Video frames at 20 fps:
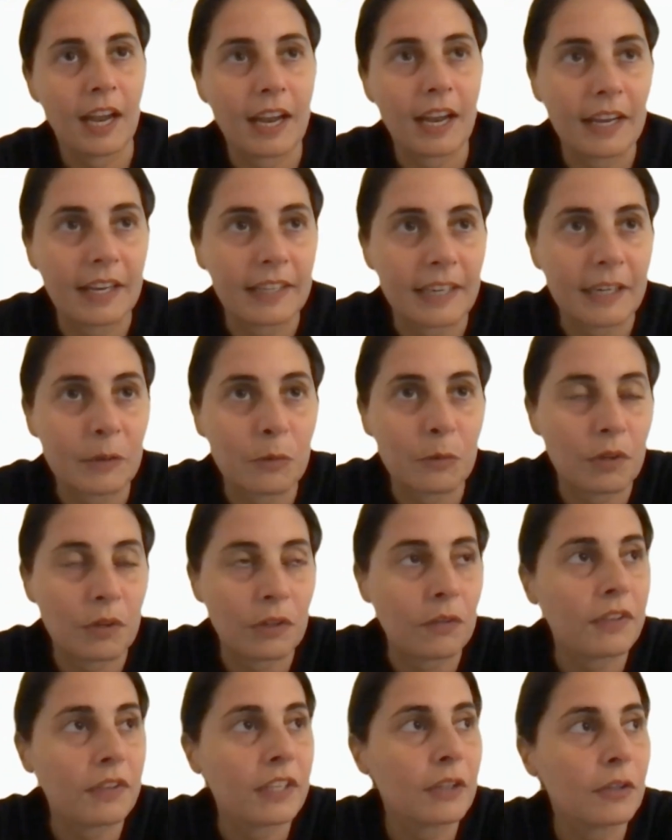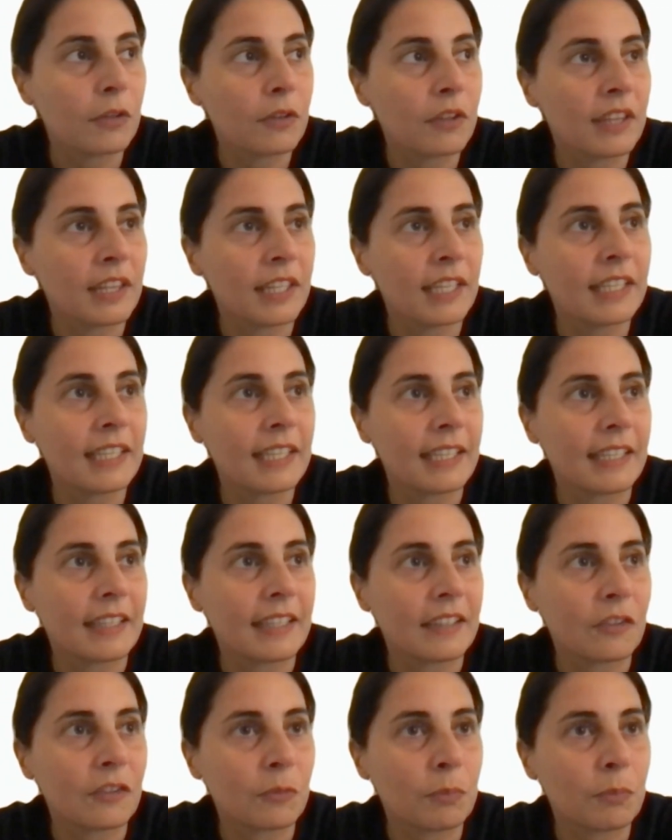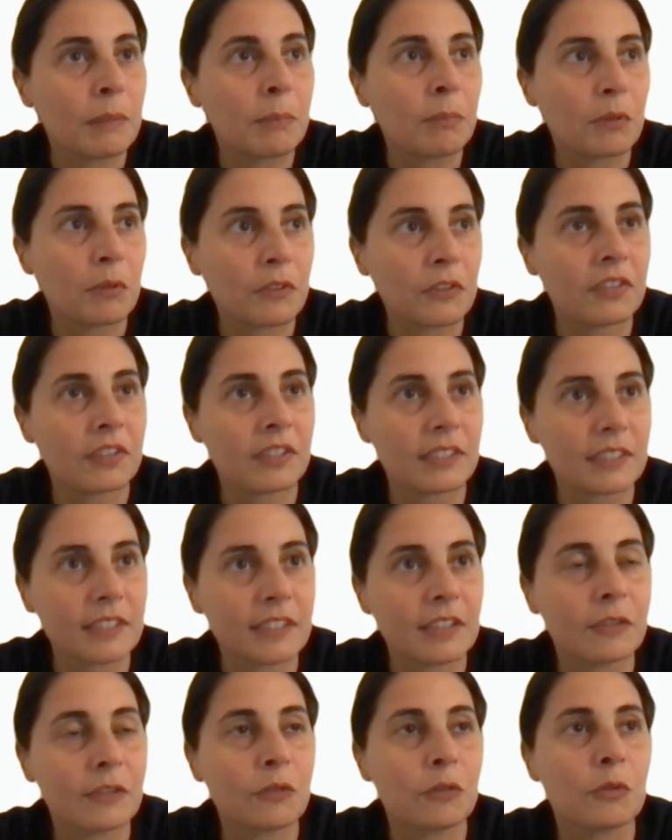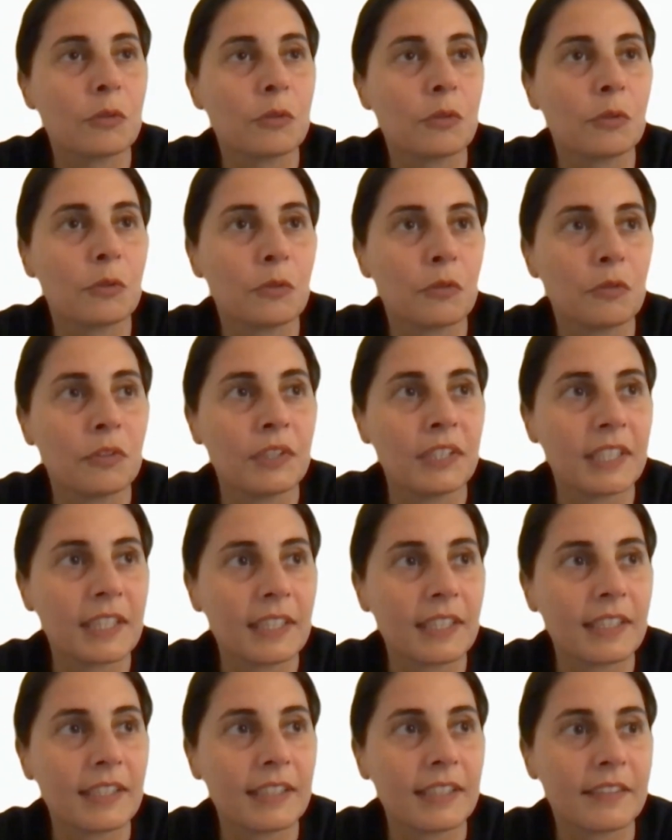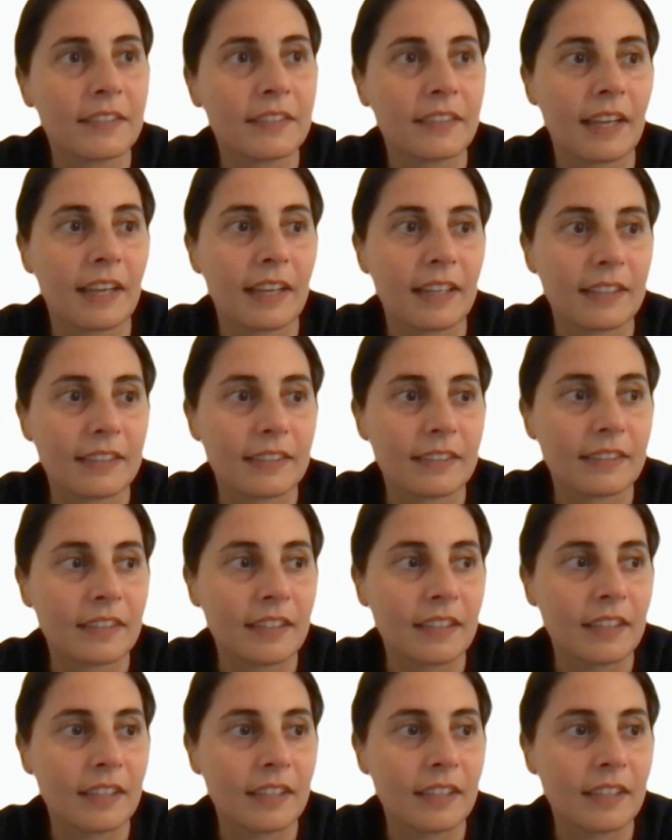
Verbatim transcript: And, and one of the good thing is people started to realize that